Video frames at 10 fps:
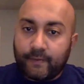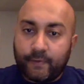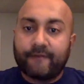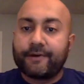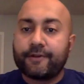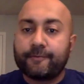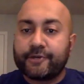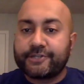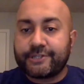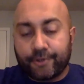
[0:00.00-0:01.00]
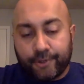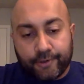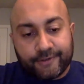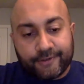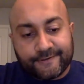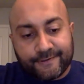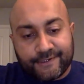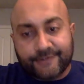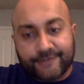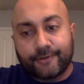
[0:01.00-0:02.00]
Whenever you push your code to source
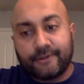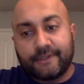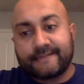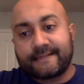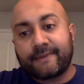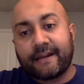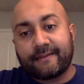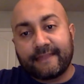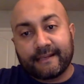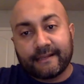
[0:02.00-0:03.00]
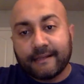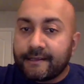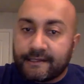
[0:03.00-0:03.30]
control, there's some kind of thing,